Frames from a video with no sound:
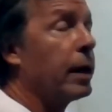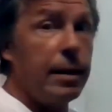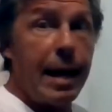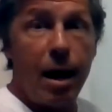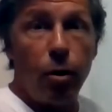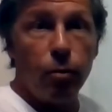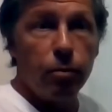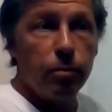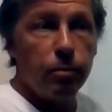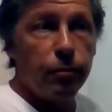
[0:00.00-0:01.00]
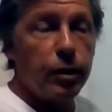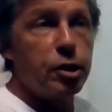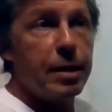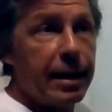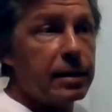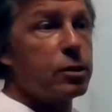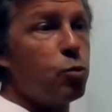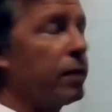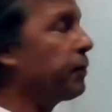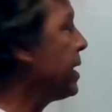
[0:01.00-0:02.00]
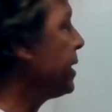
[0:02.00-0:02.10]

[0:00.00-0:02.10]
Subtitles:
Okay, now, the genetics is one